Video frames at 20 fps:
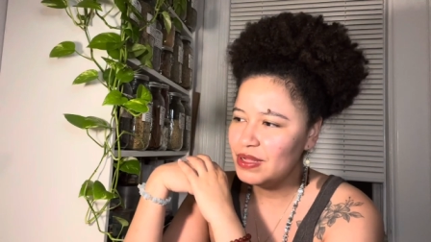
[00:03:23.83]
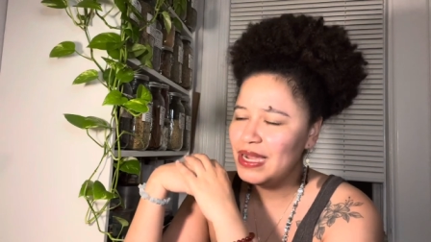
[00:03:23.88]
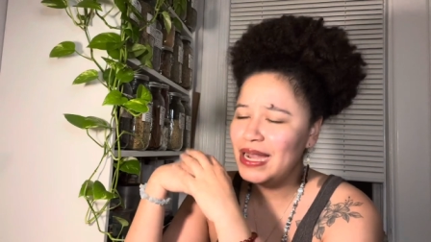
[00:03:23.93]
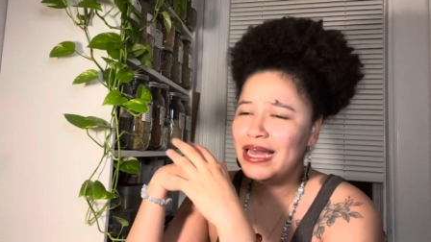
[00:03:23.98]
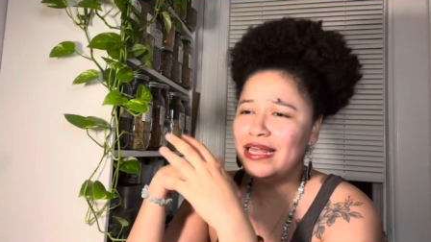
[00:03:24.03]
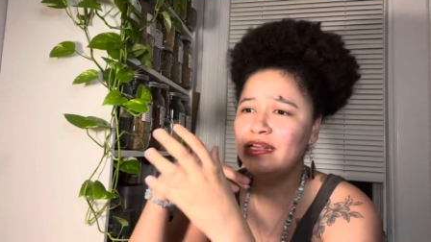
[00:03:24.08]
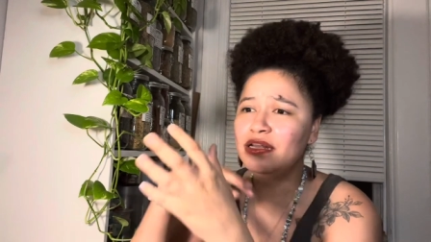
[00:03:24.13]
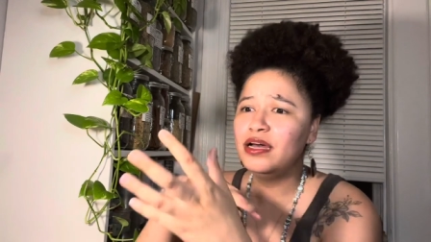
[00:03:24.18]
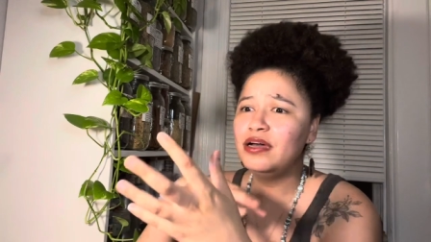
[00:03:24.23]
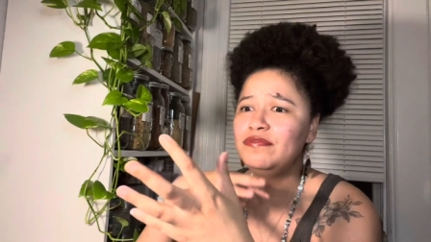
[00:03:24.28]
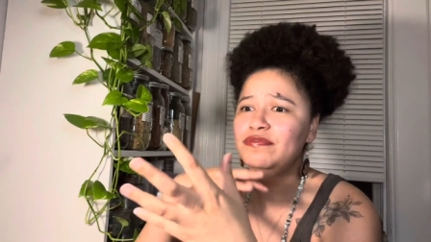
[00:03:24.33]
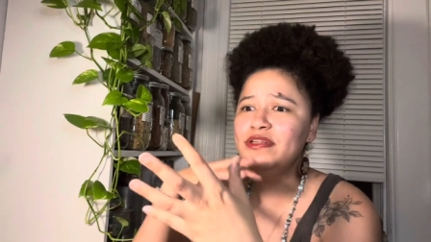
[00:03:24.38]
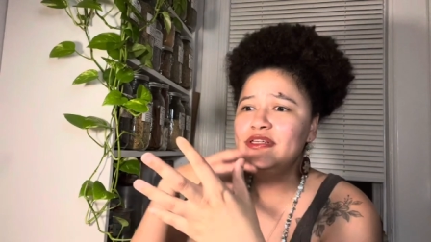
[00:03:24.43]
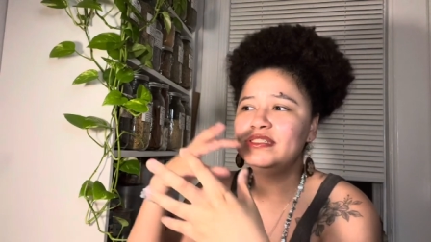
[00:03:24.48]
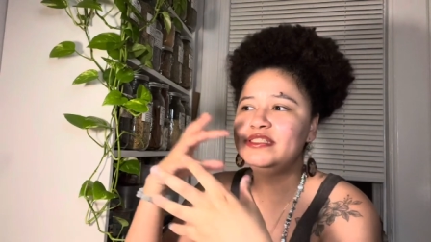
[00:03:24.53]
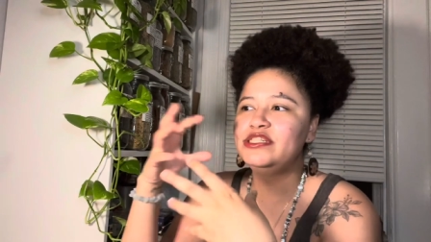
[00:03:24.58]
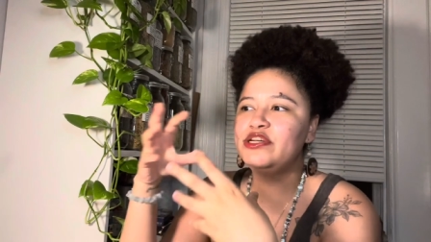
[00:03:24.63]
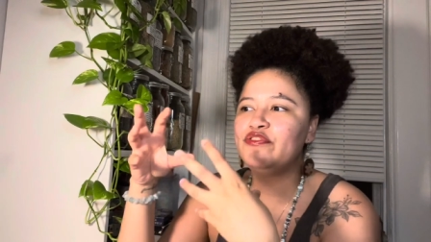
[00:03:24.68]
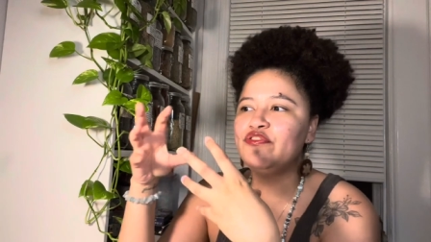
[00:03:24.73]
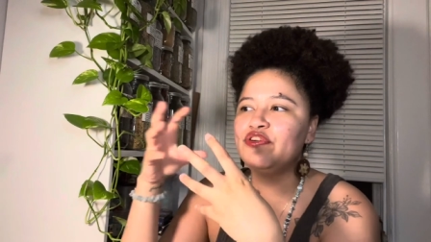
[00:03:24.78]
I love the
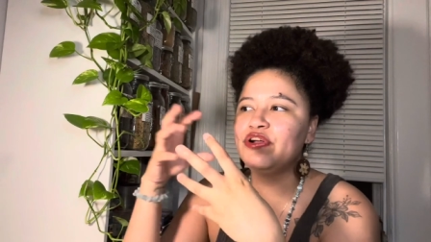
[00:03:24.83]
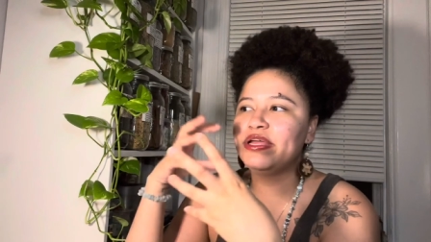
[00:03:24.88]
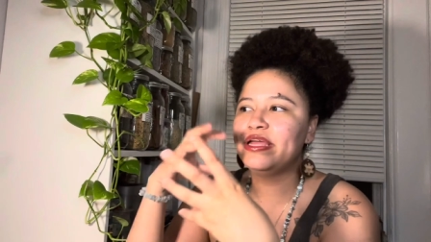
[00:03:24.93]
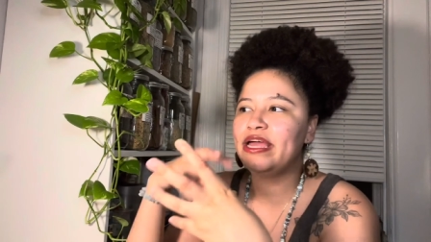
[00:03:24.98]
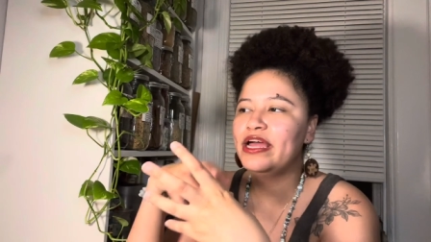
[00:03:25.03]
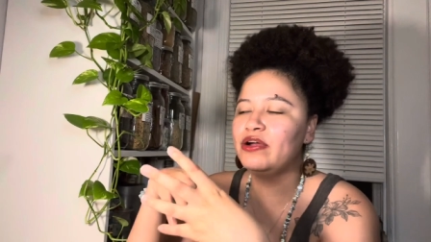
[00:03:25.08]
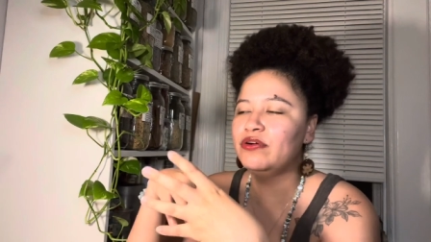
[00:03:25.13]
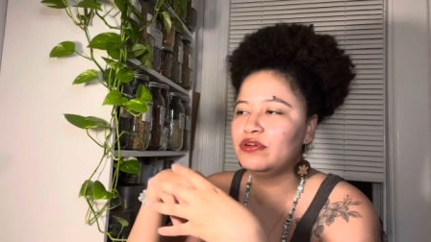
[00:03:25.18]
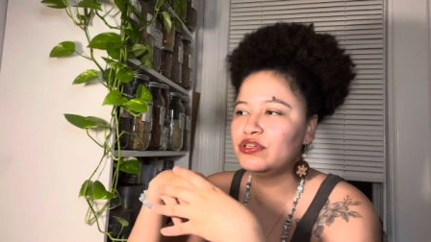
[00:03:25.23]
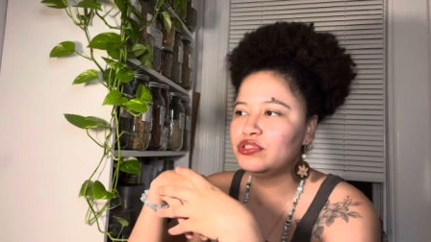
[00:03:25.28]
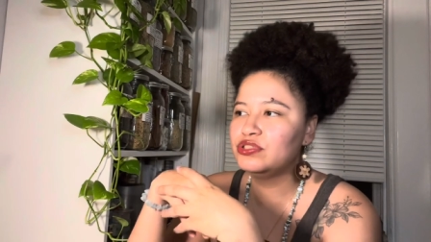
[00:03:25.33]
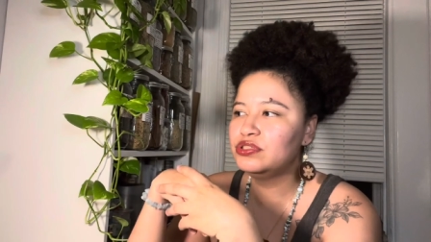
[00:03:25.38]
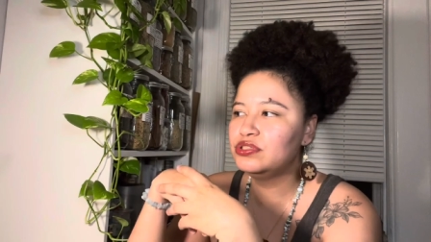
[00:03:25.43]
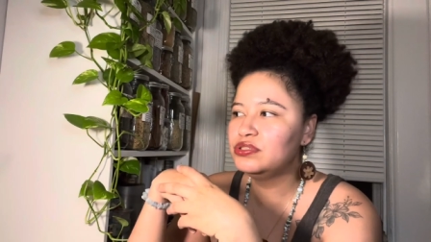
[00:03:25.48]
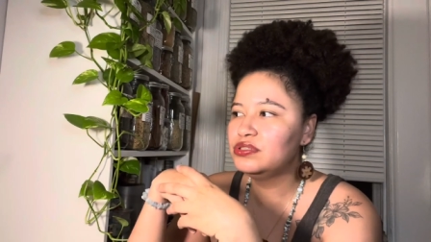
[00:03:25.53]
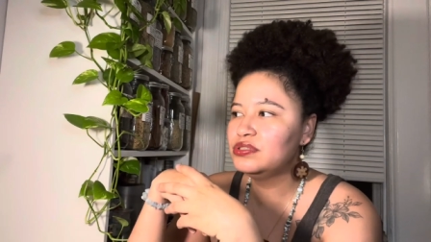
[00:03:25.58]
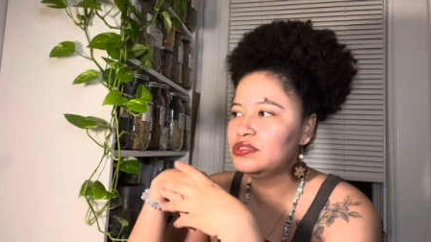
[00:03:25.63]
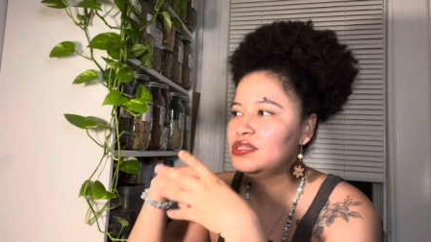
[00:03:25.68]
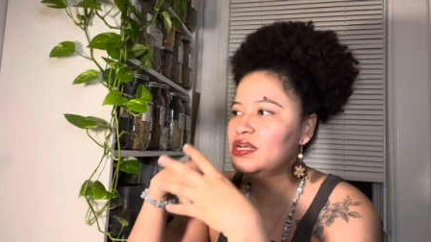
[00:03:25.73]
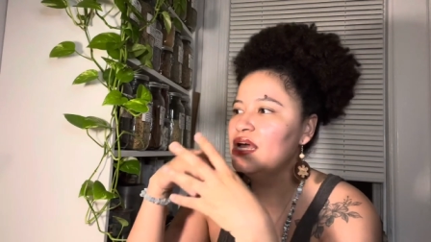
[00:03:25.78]
different
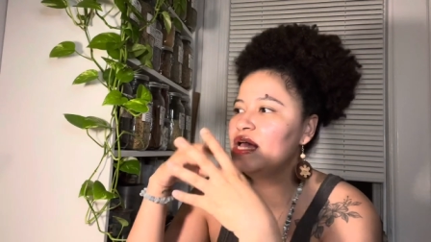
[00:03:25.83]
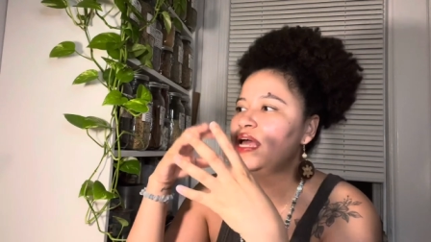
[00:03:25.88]
characters